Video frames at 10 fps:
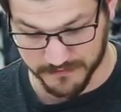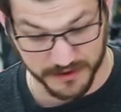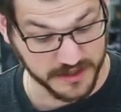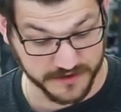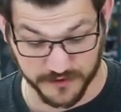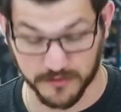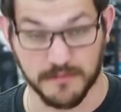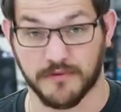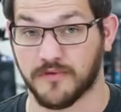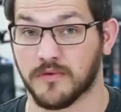But this
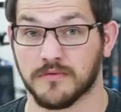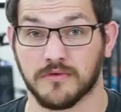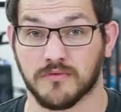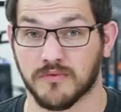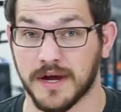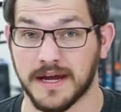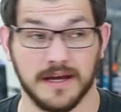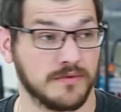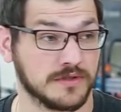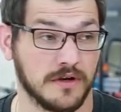filament performed great.
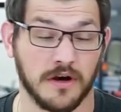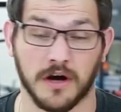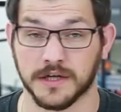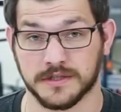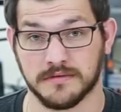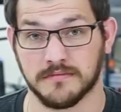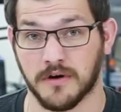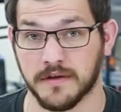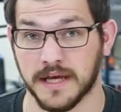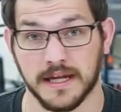It was awesome
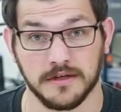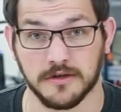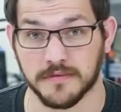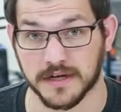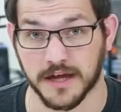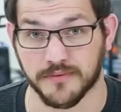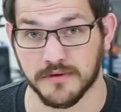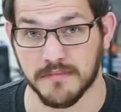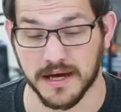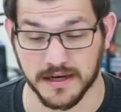on the Anycubic
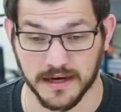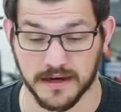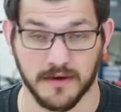i3 Mega.